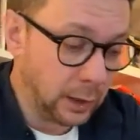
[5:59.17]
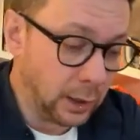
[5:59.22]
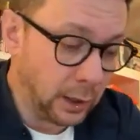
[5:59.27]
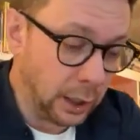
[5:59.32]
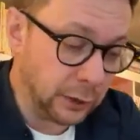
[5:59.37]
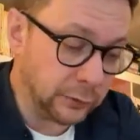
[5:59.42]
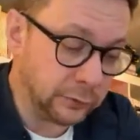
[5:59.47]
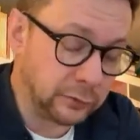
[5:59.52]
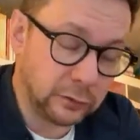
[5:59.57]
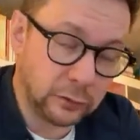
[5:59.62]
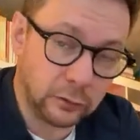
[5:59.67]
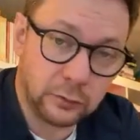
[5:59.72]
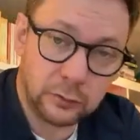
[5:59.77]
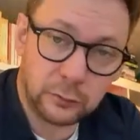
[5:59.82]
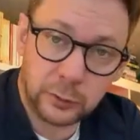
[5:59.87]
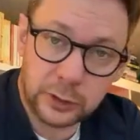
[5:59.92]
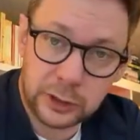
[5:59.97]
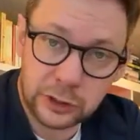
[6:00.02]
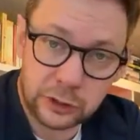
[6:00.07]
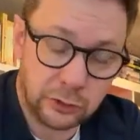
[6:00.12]
As soon as
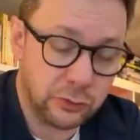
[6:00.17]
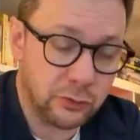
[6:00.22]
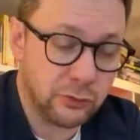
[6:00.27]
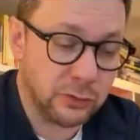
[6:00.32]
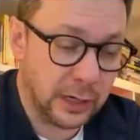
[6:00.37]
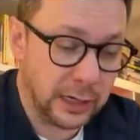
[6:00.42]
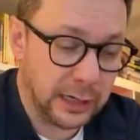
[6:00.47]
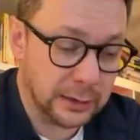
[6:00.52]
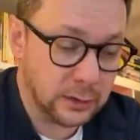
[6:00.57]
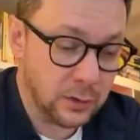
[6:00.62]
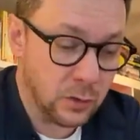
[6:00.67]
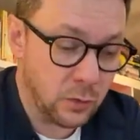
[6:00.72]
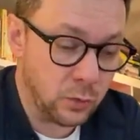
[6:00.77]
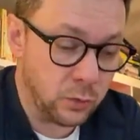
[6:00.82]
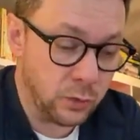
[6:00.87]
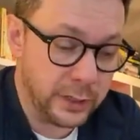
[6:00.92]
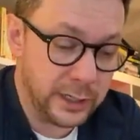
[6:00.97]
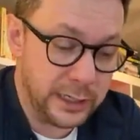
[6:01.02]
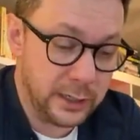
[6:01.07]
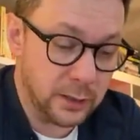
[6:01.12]
we do that,
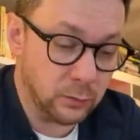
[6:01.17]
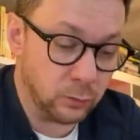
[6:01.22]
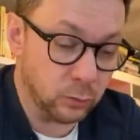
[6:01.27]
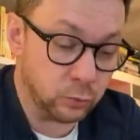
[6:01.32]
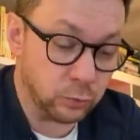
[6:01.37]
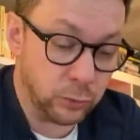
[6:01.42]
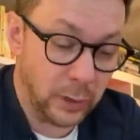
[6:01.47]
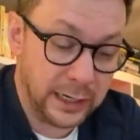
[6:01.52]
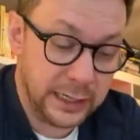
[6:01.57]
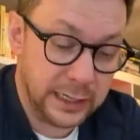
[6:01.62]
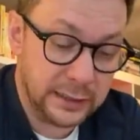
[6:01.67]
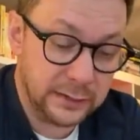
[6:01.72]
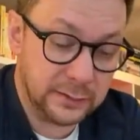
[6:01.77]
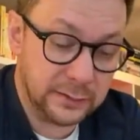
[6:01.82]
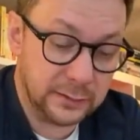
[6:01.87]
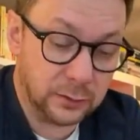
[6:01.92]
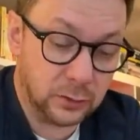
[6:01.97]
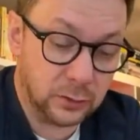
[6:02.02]
we raise